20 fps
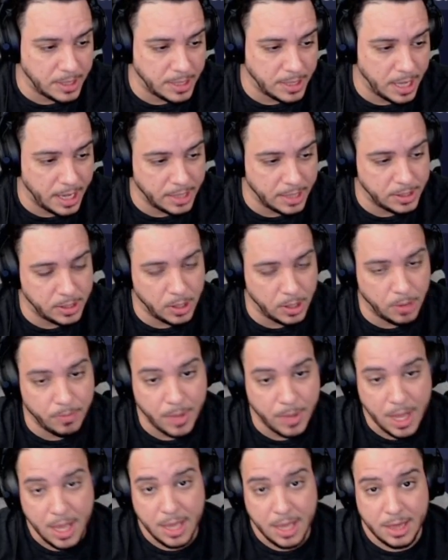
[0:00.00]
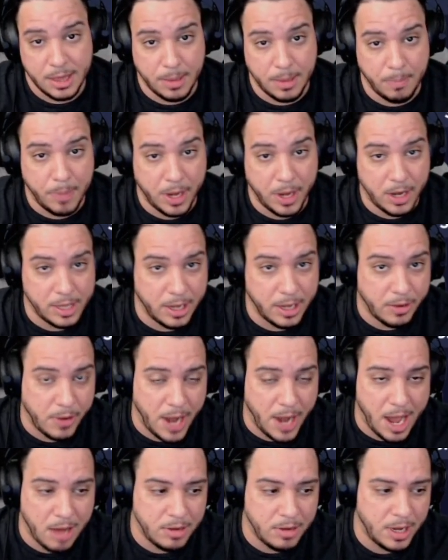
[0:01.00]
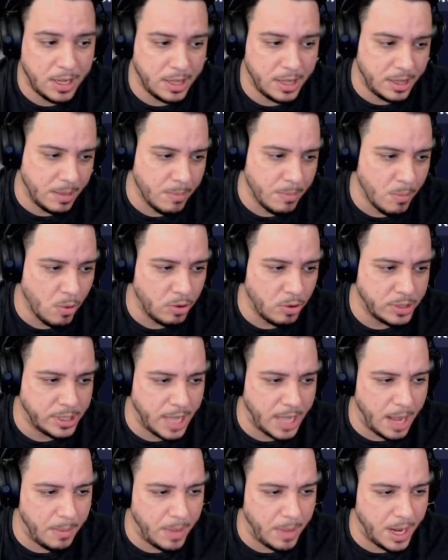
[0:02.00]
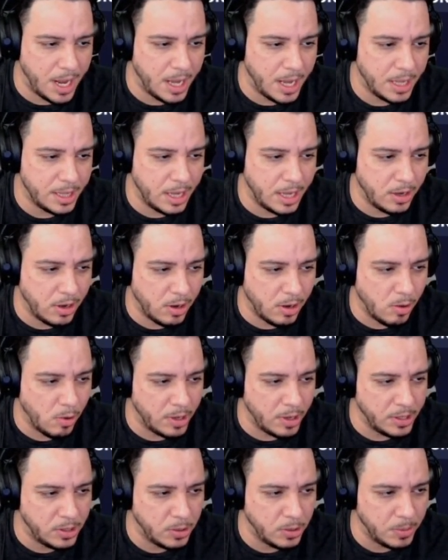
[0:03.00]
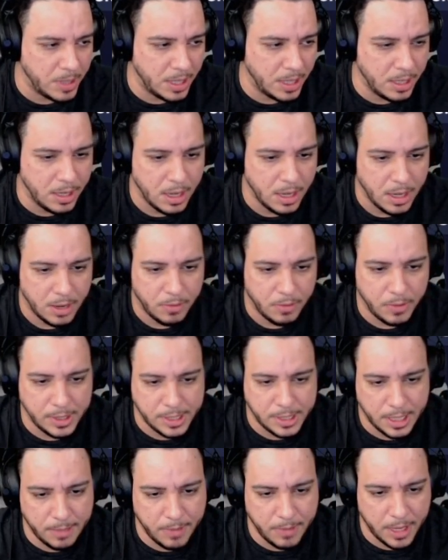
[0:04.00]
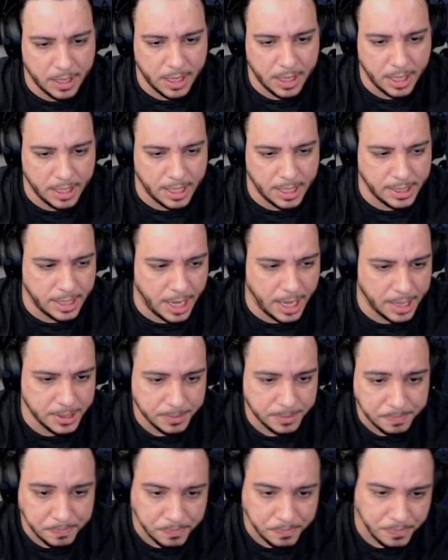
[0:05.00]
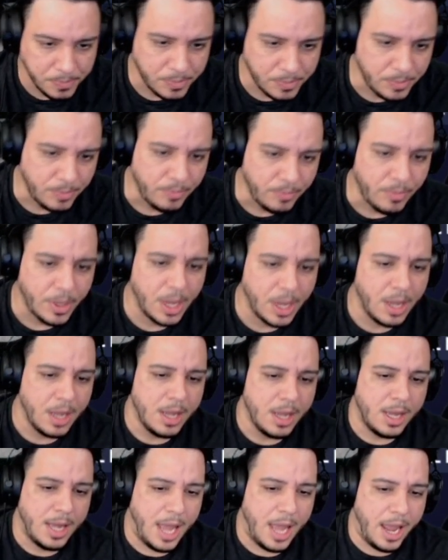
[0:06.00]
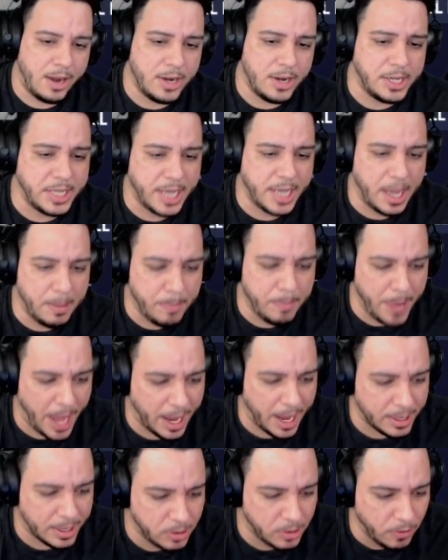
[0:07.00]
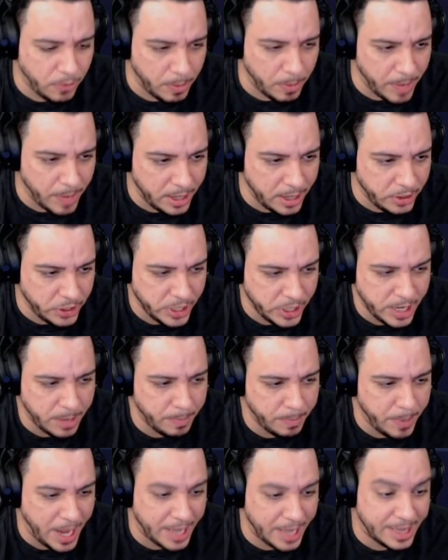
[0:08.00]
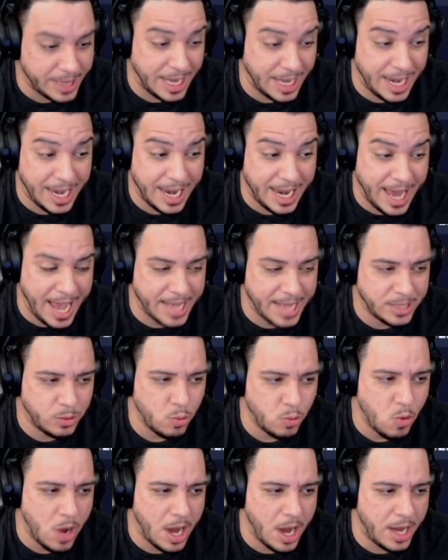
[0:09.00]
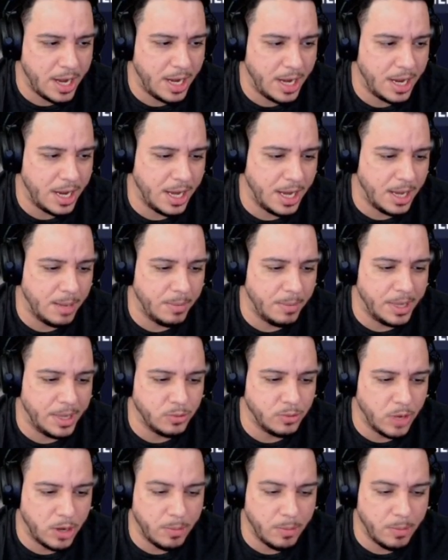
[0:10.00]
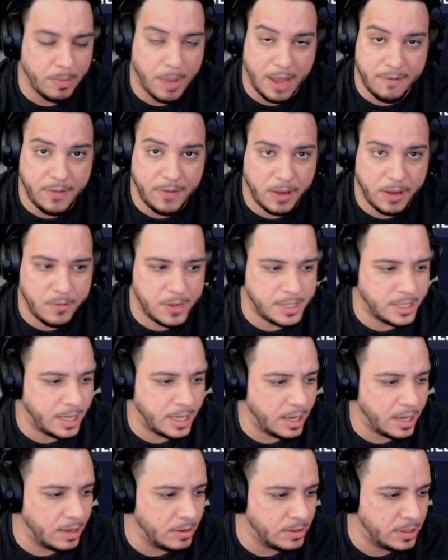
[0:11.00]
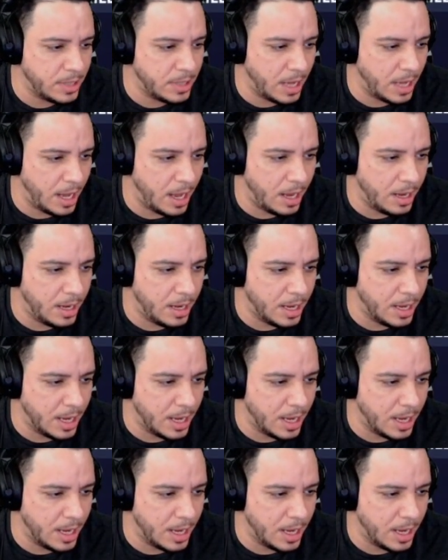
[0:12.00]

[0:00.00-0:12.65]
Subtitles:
hit. So the bigger the crowd, the more stamina that you're going to be receiving in this case. Energy Impact. So from Energy Impact, the last one is one of my favorite skills, and